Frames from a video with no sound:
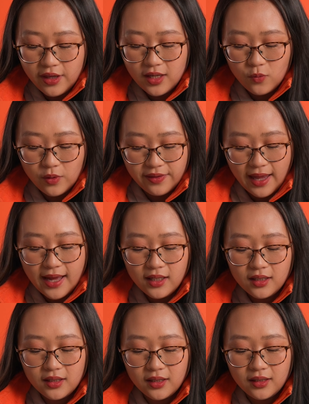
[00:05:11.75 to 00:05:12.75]
thing with that
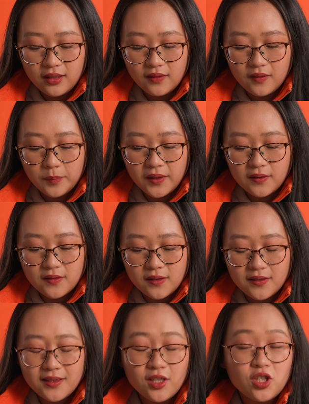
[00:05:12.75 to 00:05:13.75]
is because
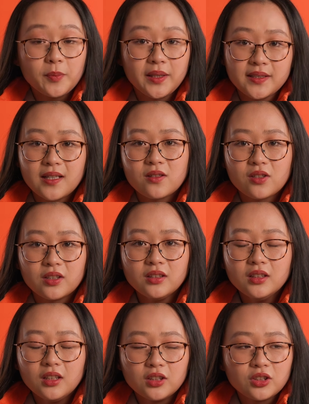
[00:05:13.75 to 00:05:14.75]
it's such a big sensor,
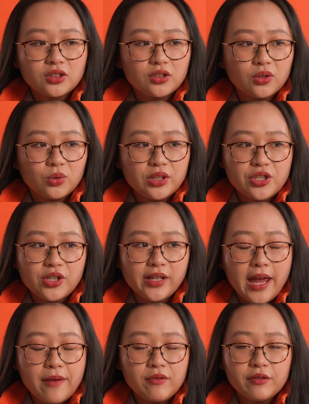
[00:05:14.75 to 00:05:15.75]
so literally
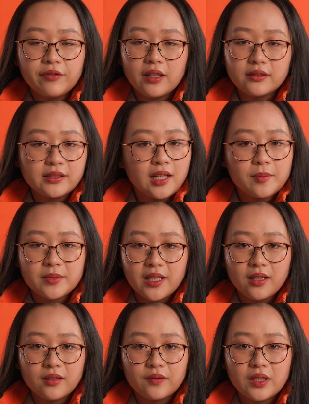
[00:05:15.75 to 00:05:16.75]
every file that comes
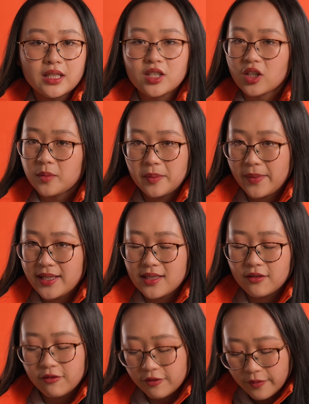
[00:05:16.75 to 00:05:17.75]
out of it is going to be
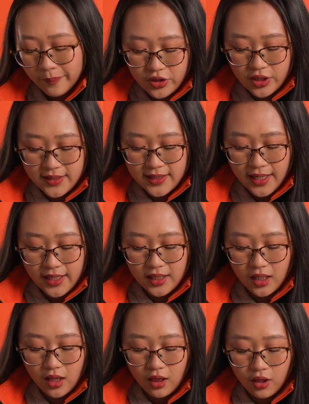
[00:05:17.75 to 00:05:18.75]
massive. It just
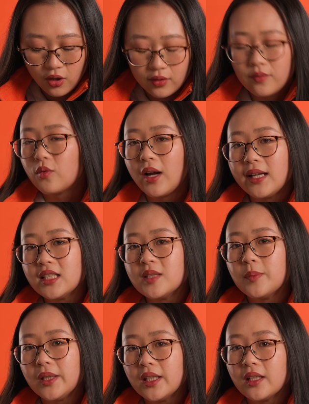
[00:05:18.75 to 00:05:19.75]
takes a lot of write
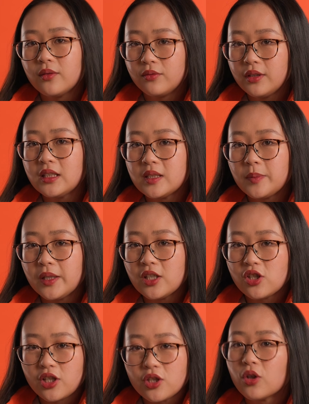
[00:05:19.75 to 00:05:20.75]
speed and read speed
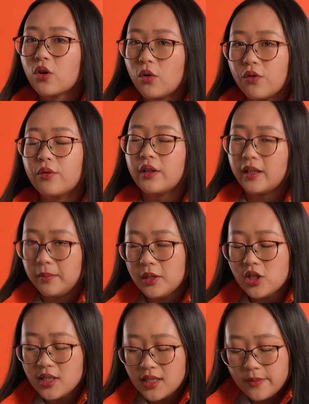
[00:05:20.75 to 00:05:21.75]
just to go through the
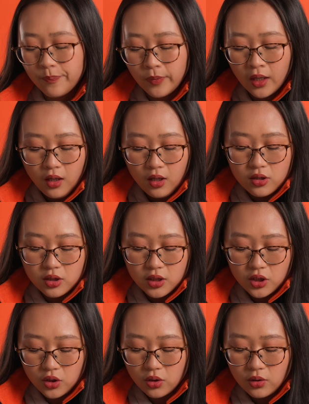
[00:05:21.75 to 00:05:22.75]
images. So
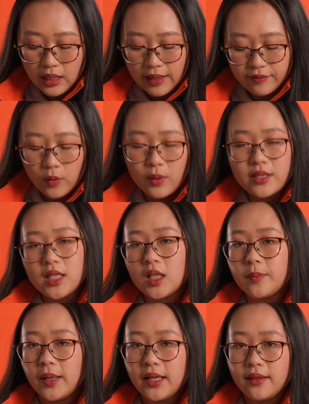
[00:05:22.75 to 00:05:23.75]
it's good to have that
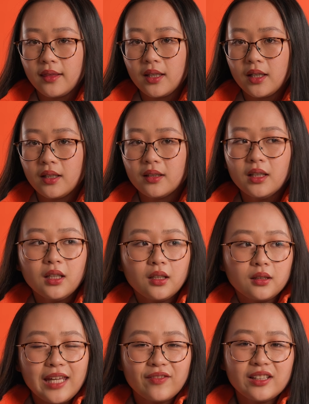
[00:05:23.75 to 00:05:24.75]
1TB in there.
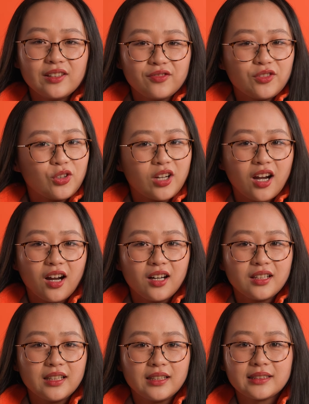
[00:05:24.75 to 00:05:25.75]
Even if your card
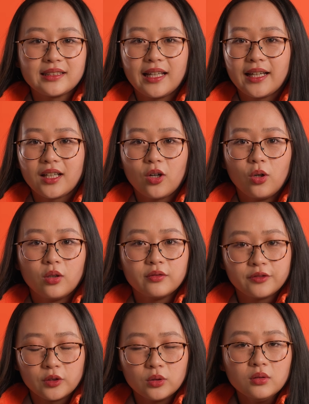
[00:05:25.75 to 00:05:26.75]
is like all
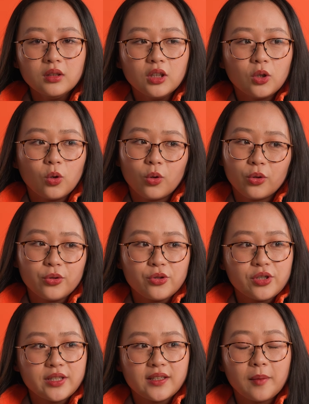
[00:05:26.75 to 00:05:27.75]
full or you
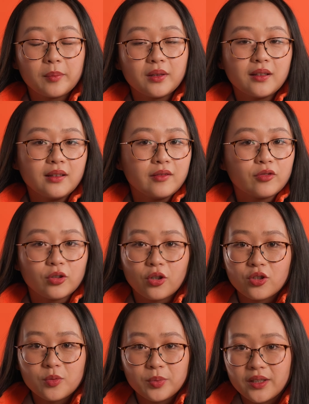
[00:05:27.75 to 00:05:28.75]
just completely
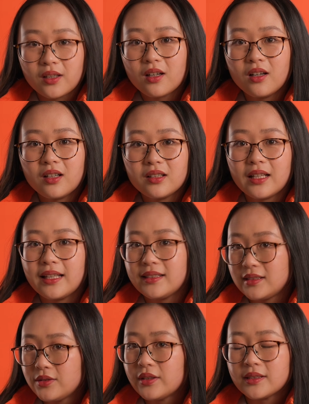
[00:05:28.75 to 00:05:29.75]
forgot to bring a card, at
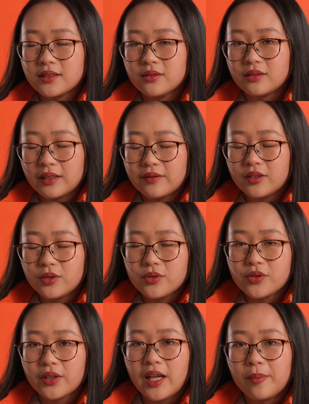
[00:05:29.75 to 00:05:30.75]
least you can still definitely
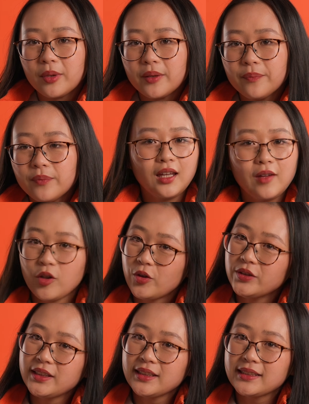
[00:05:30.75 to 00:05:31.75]
use your camera. If you're
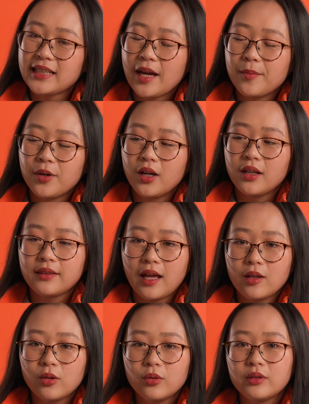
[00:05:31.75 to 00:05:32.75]
using this camera,
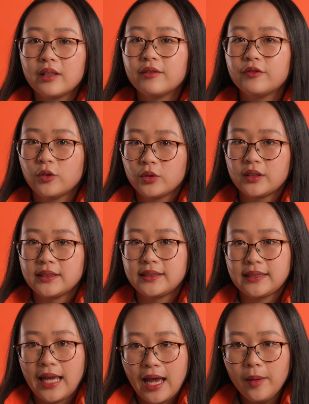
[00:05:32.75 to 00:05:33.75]
download their
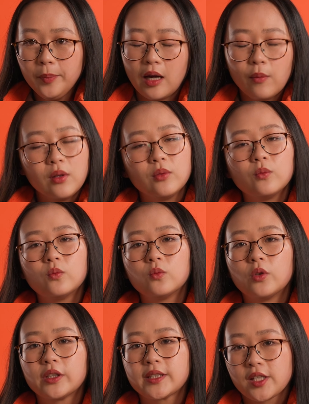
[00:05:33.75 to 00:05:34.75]
Focus app. That one
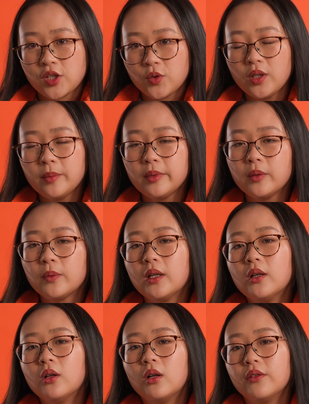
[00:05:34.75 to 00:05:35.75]
works extremely
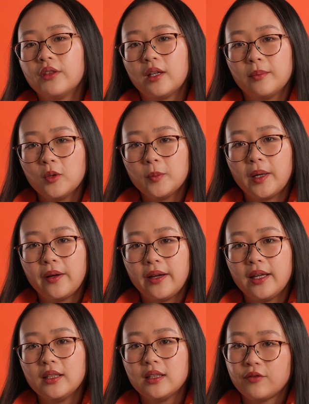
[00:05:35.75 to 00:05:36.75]
well on their mobile
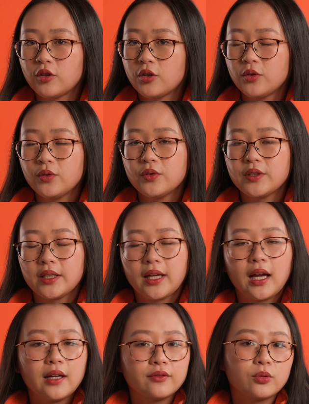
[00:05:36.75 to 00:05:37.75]
end. If you're using
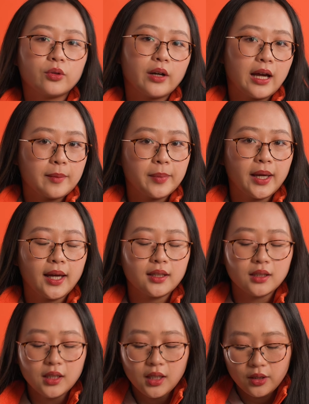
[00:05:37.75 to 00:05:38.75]
iPhone or iPad,
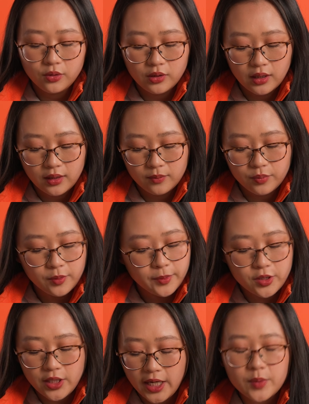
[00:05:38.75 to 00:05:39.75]
you can pretty
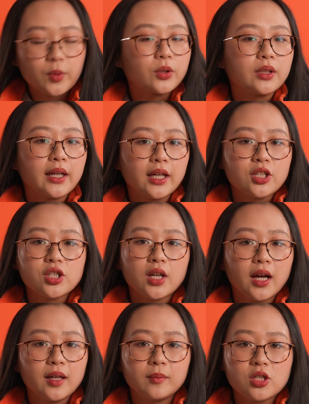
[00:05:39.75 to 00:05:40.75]
much export the
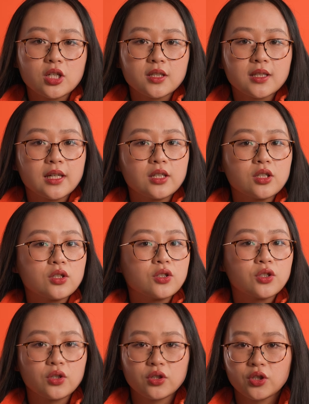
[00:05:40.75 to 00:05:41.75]
HDR images and
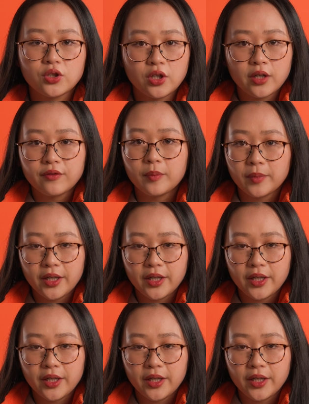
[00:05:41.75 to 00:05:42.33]
just share from